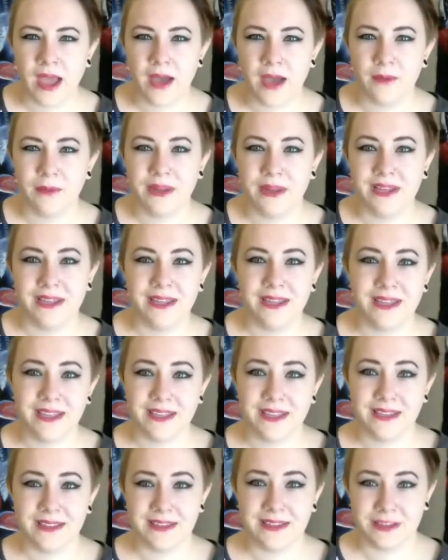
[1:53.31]
many
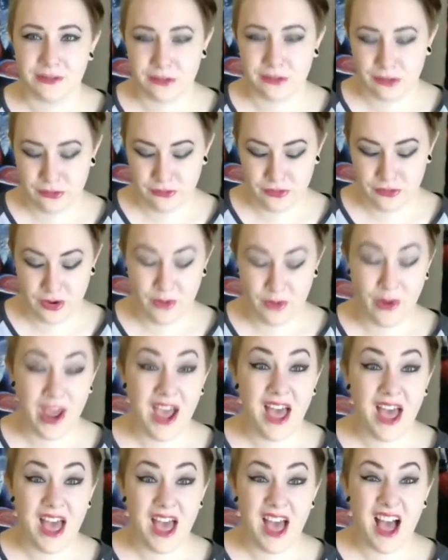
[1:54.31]
gigs is your phone?
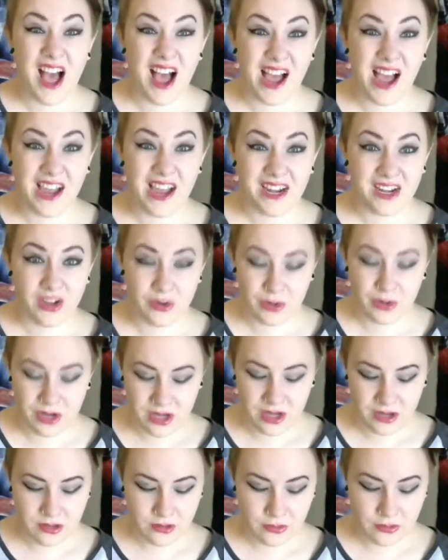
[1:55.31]
I don't
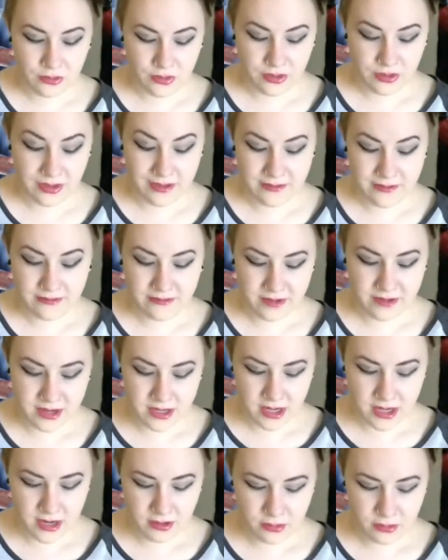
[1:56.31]
know. Let's
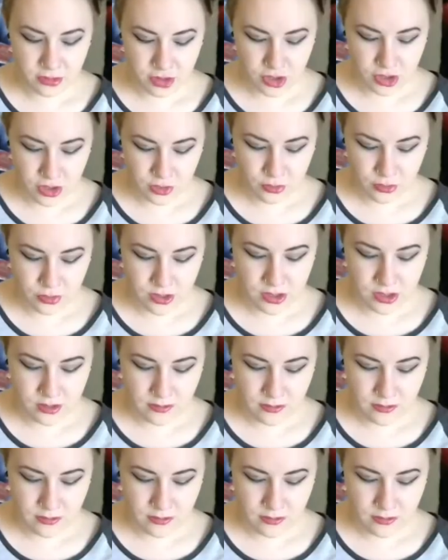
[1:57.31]
find out, shall we?